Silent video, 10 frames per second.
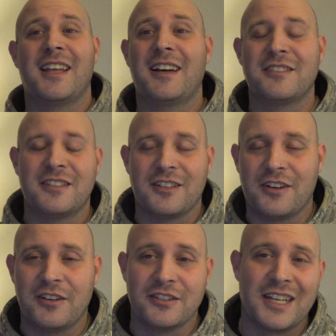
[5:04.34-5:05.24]
thousands of
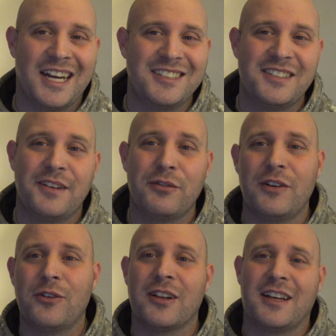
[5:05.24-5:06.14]
girls. I just never
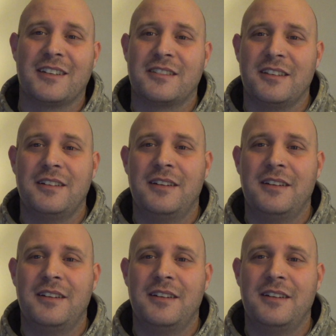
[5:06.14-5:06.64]
vocalized it.